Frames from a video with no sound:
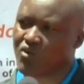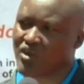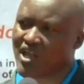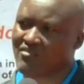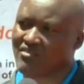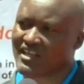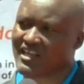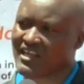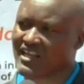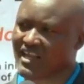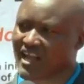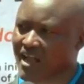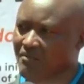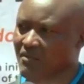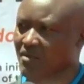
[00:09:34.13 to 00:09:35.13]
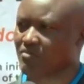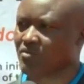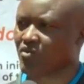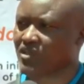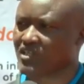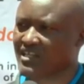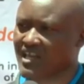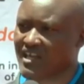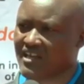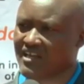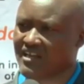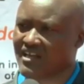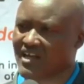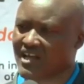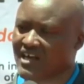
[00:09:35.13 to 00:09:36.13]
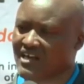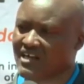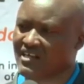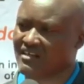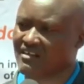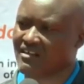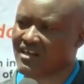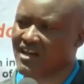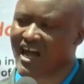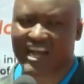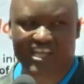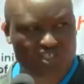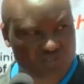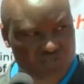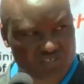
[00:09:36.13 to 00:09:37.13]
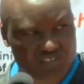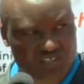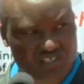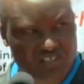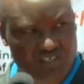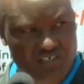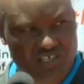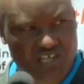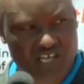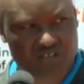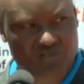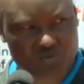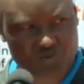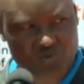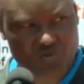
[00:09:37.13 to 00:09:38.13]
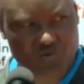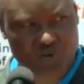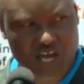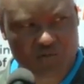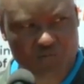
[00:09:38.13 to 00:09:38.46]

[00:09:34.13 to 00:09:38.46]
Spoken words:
we have actually come up with the actions to do.